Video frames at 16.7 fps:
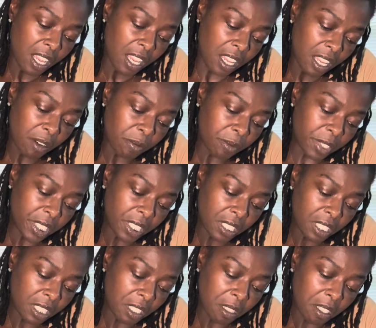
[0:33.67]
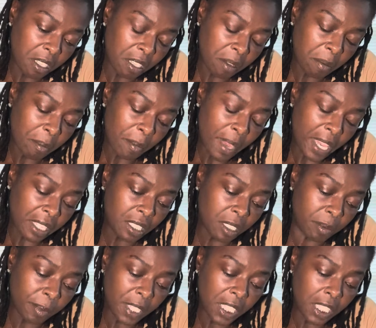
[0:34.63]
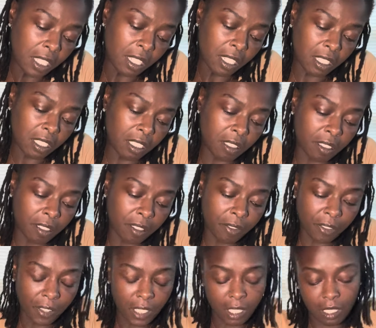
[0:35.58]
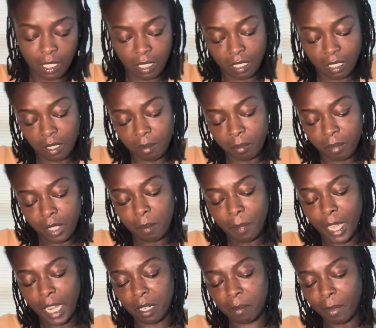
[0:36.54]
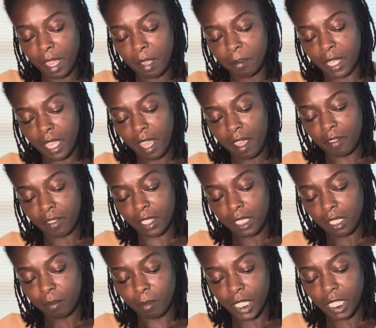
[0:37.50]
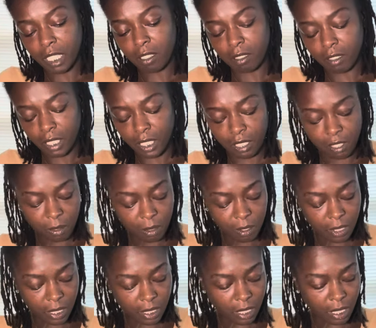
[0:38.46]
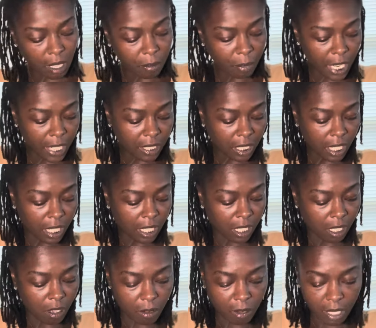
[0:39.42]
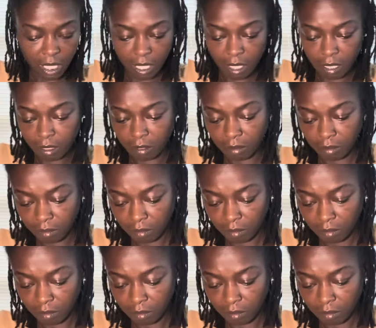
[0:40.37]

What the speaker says: in which it may speak of somebody might be having some legal issues or something like that going on.